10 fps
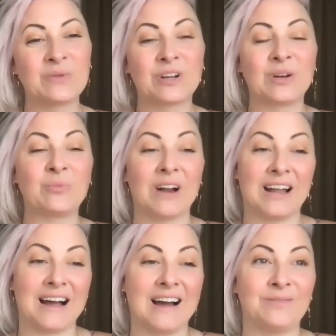Gonna
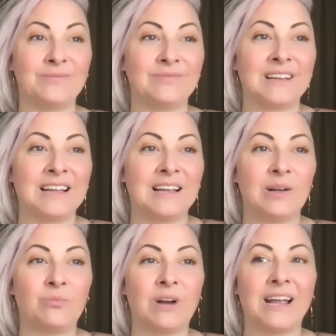break up.
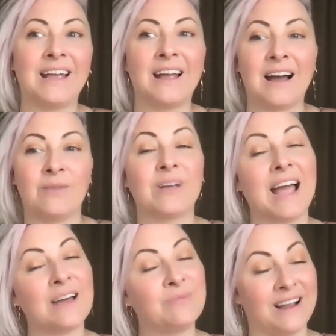Breaking up
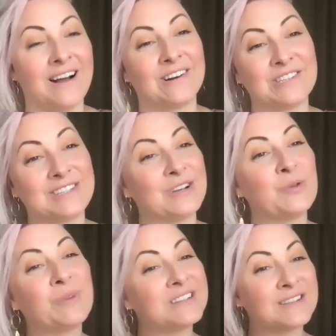can be hard to do,
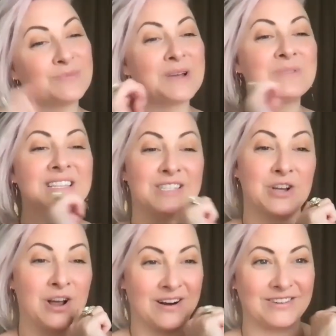but sometimes it's
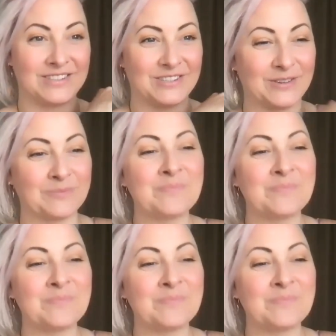not hard to do.